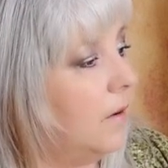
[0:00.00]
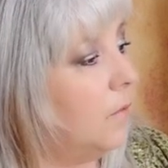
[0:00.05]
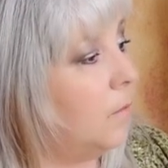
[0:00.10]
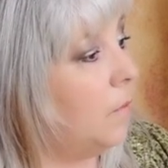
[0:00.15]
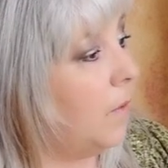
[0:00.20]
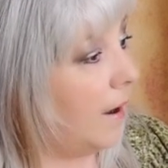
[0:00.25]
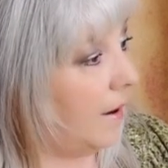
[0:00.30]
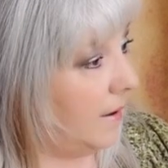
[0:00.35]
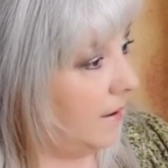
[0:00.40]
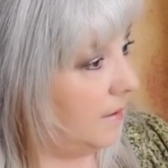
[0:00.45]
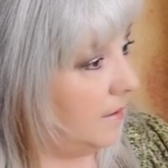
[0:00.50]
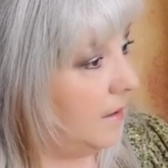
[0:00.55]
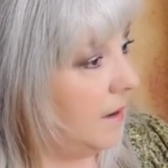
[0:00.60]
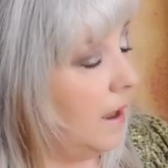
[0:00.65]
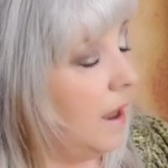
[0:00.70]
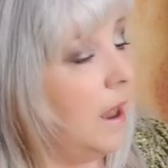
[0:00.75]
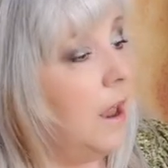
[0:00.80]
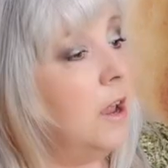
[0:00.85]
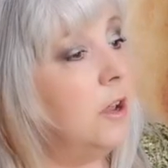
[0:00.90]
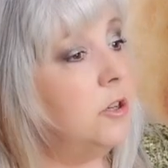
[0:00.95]
Right.
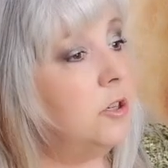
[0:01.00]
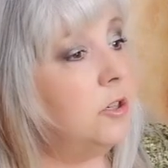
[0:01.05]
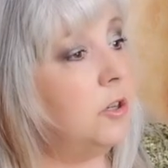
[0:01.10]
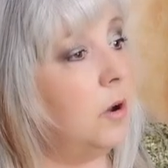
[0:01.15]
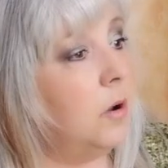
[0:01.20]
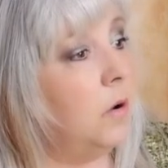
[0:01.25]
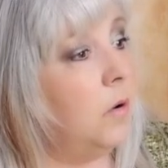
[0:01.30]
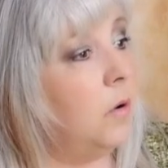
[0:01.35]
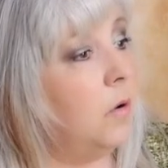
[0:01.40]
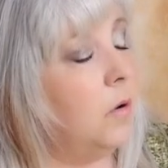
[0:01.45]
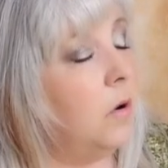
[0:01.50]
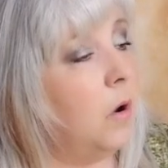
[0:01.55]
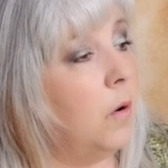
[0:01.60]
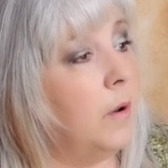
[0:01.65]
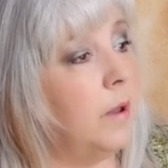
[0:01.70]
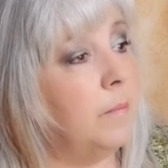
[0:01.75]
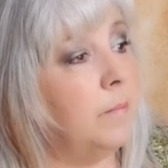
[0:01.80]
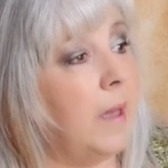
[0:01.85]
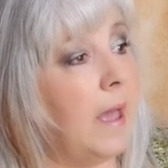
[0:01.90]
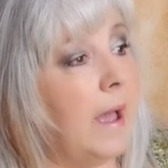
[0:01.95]
So
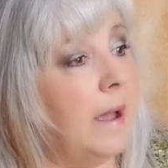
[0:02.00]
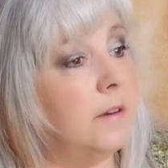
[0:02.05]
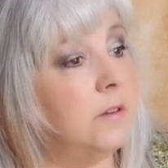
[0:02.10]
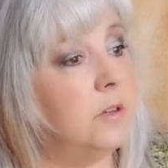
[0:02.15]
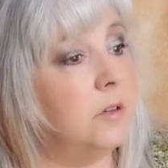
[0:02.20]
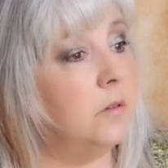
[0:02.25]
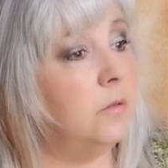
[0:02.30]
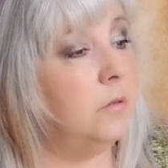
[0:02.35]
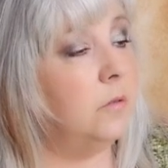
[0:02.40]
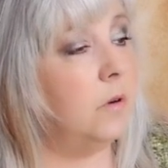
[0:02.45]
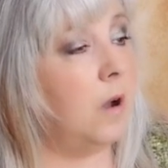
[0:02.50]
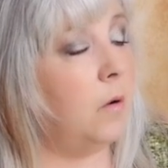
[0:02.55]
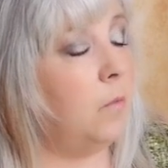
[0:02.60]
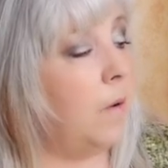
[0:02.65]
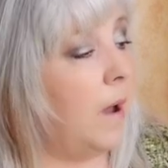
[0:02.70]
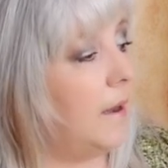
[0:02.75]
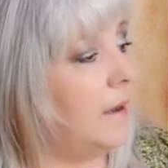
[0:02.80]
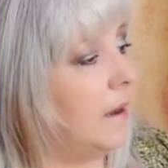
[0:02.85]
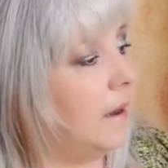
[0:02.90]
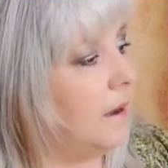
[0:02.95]
going back to a
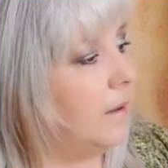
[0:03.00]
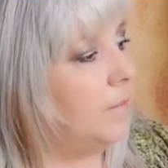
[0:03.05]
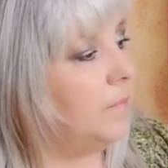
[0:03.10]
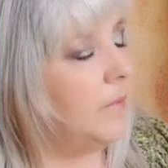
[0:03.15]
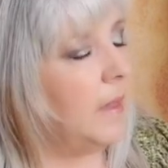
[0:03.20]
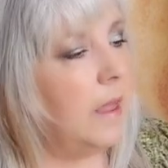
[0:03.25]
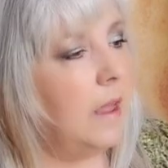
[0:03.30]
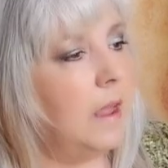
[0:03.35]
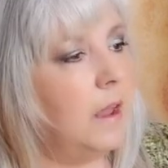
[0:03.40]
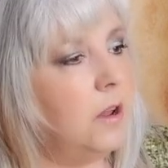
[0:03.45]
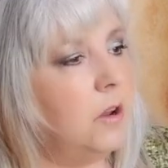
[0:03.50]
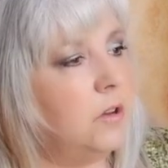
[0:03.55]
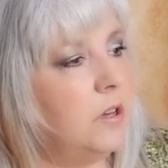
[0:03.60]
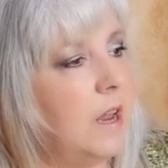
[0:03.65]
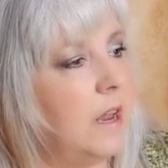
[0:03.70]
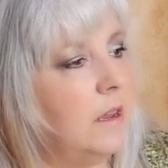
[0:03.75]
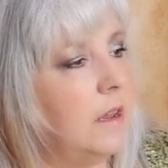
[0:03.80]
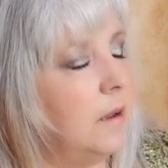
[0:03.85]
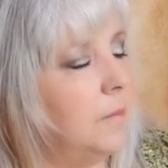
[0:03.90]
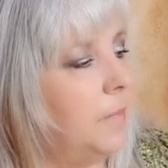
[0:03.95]
wedding, you're
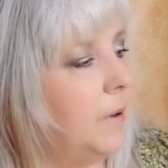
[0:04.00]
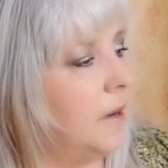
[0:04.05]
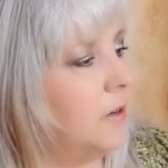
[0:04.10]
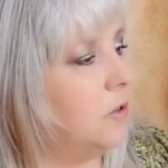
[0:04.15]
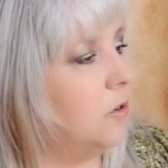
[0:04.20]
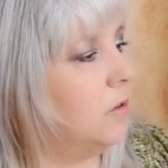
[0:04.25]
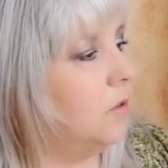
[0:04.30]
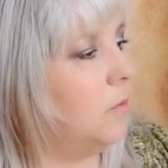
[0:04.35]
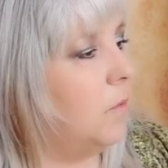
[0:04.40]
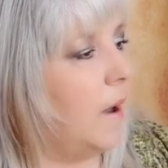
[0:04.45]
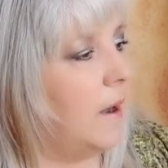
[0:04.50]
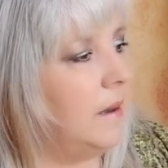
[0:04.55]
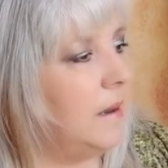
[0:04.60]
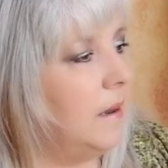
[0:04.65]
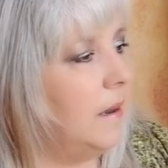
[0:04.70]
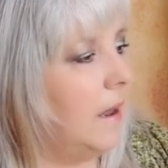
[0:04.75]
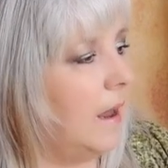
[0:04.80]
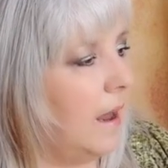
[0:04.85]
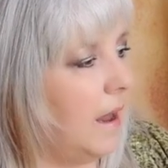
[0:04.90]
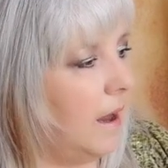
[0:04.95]
taking a picture of the
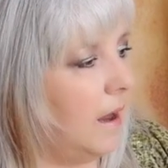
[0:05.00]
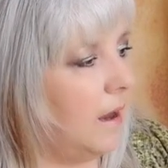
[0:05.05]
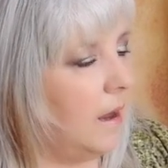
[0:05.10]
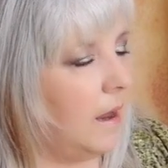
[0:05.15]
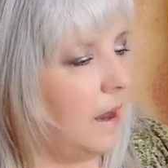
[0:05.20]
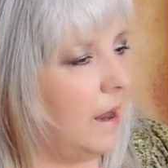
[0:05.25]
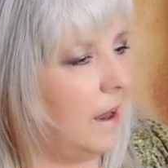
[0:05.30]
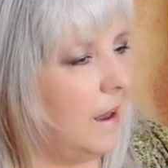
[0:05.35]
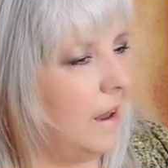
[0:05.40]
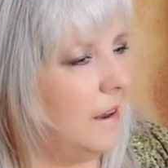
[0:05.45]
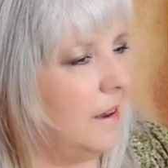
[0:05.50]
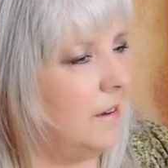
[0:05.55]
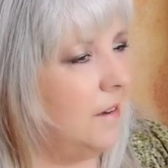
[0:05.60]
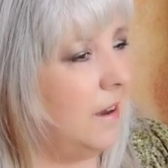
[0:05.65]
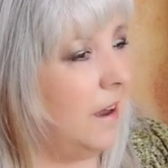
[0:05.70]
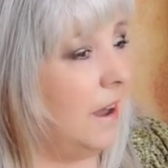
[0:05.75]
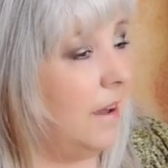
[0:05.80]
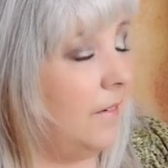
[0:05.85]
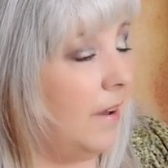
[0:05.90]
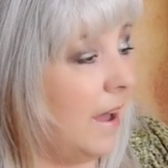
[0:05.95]
wedding cake and
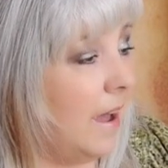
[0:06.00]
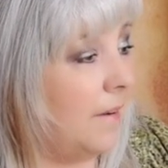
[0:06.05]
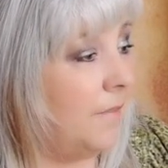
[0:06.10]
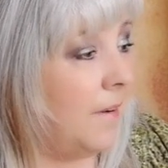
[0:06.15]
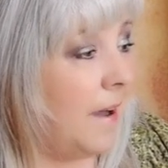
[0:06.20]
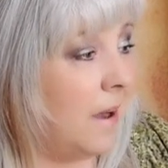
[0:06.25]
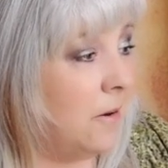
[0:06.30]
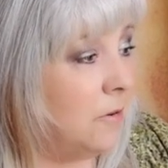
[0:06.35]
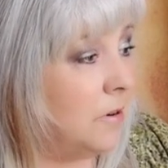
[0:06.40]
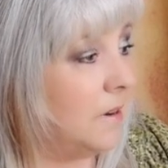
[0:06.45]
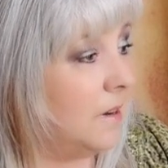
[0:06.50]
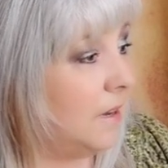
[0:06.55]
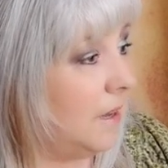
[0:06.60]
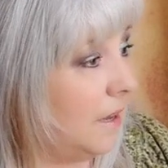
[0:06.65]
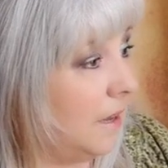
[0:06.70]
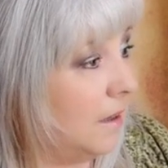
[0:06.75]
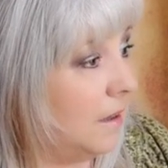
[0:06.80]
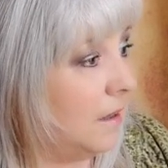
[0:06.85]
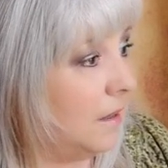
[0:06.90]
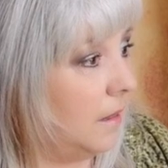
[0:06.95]
you have a half hour to
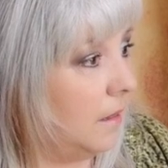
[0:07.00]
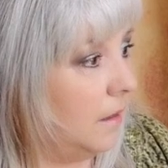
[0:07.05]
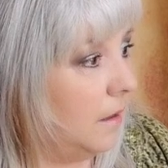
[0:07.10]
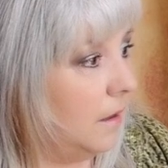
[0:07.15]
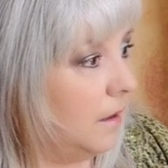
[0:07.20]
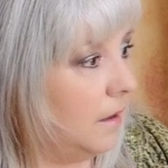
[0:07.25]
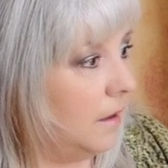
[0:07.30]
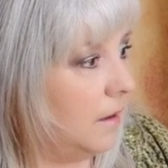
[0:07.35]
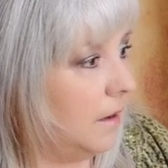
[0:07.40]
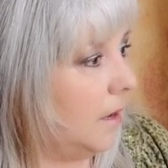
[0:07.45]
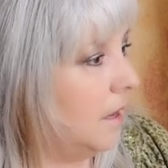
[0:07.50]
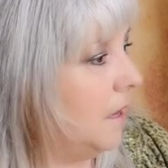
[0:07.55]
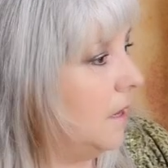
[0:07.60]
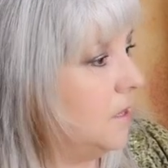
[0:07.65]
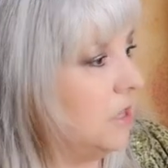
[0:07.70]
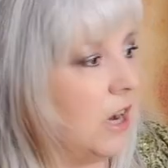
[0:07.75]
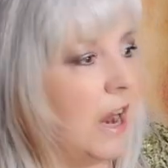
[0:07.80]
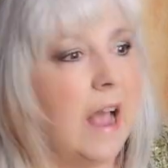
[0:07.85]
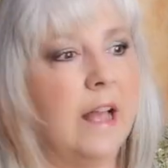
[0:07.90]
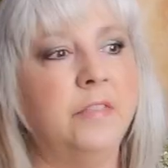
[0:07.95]
kill
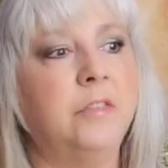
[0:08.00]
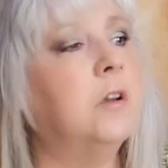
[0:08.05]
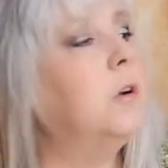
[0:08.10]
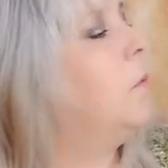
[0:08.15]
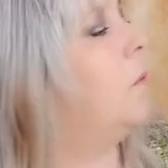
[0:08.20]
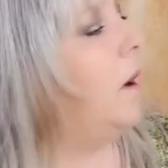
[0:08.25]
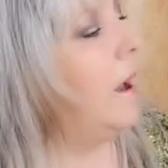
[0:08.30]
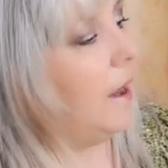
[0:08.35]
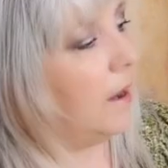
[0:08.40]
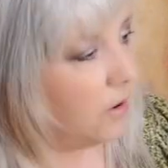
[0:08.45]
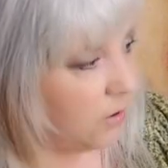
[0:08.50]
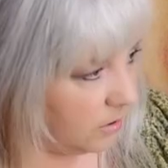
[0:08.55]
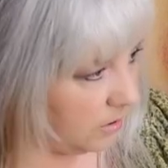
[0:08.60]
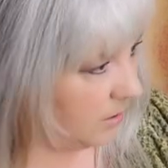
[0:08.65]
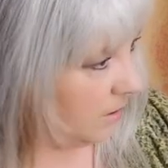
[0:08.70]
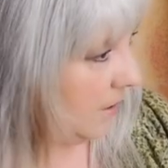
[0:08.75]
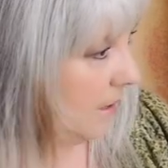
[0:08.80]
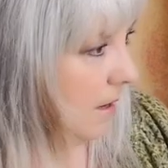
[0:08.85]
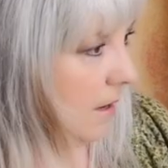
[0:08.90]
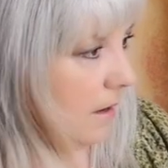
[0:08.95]
because you got there way
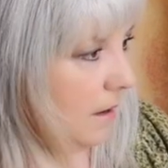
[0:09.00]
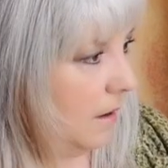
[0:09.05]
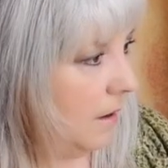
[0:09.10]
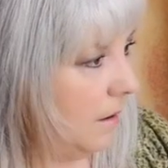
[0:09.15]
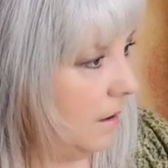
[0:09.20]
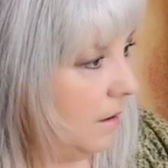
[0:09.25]
early.